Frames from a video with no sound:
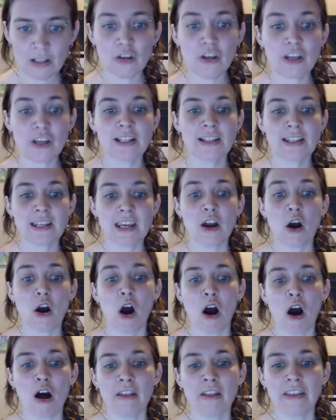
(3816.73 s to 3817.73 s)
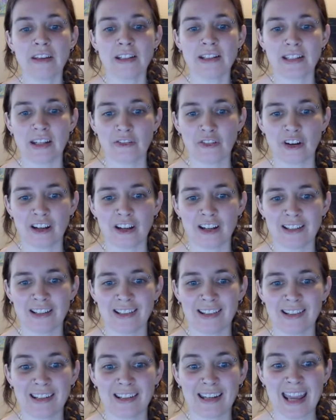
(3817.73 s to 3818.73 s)
so you can see all the
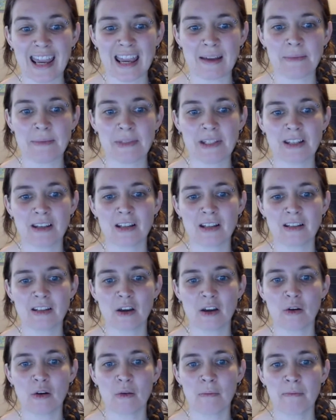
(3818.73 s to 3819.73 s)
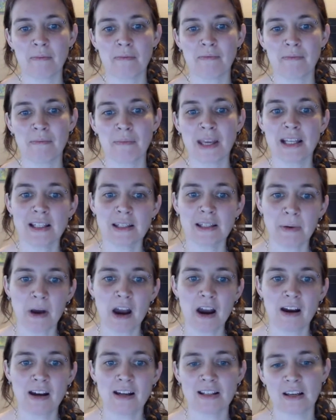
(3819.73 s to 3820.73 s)
different names. So
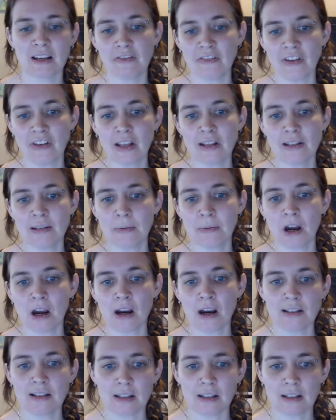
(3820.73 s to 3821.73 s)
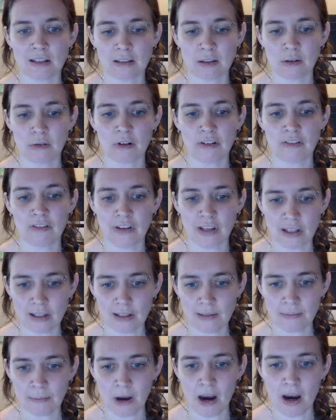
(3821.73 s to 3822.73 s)
MinSpar is a feldspar. It's a soda
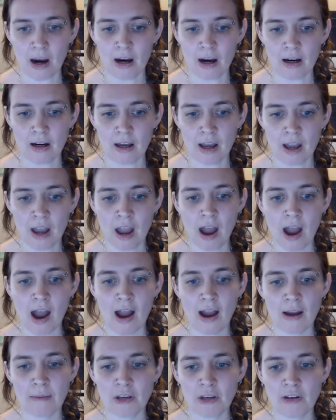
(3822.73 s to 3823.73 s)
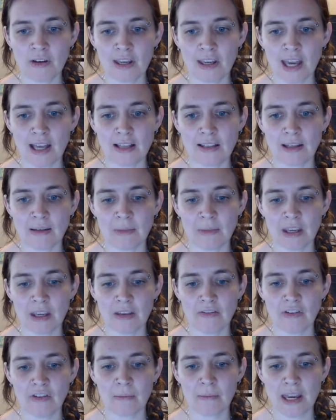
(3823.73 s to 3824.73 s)
feldspar. You can get some
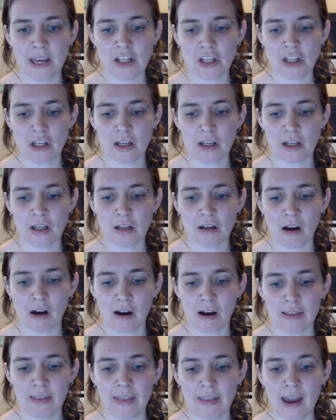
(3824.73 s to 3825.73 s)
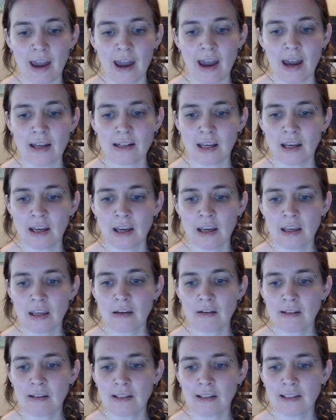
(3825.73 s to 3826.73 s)
information on that.
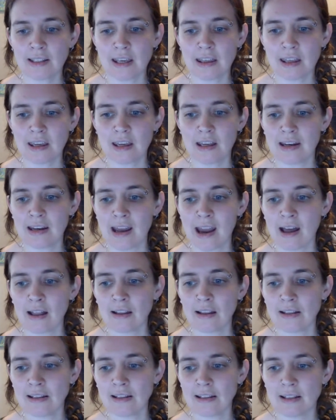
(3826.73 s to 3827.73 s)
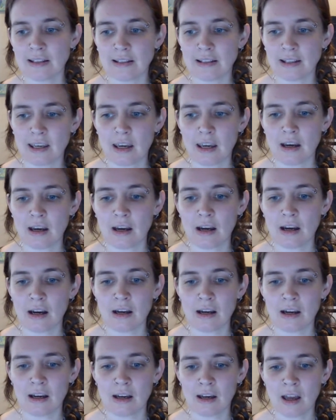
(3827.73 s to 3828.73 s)
You can see the analysis
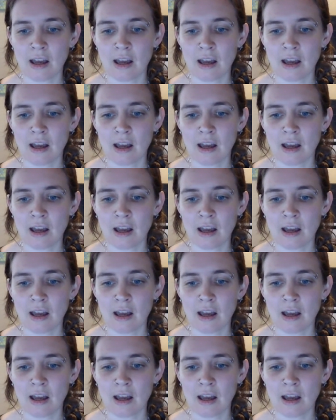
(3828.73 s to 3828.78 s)
here.